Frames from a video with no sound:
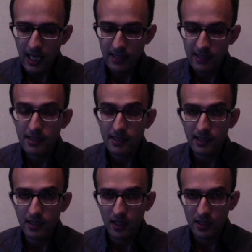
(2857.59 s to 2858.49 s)

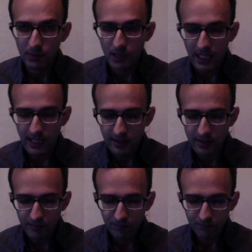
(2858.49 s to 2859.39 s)
existing on the
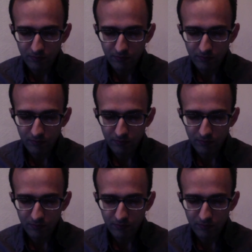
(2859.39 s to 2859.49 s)
planet.